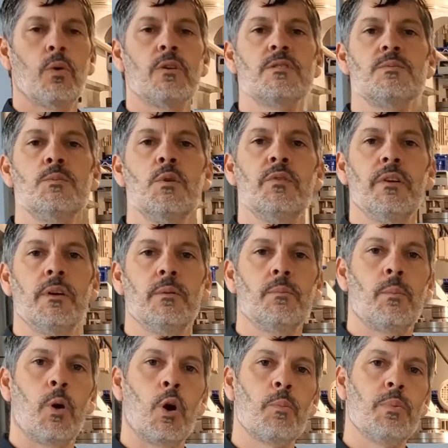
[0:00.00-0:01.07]
is moving
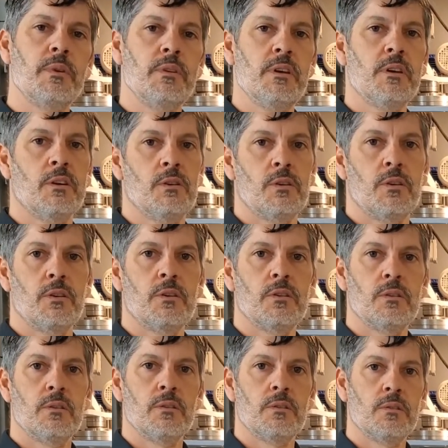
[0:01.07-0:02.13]
perpendicular
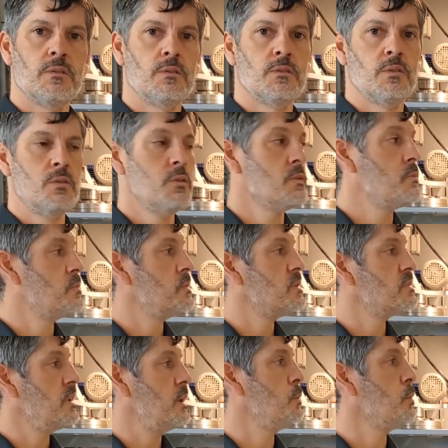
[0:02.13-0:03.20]
to the
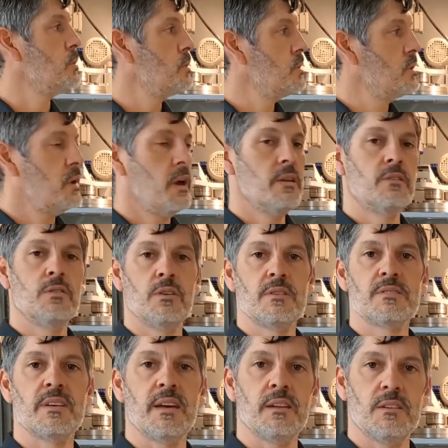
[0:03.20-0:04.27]
table and to the
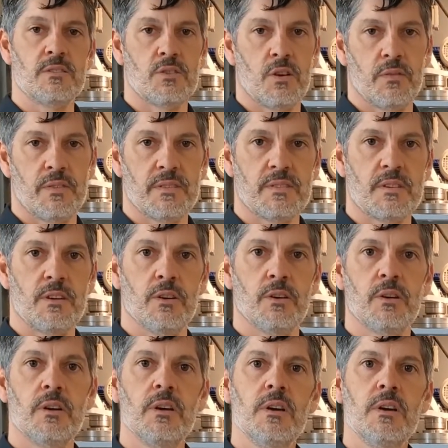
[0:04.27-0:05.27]
sanding surface here.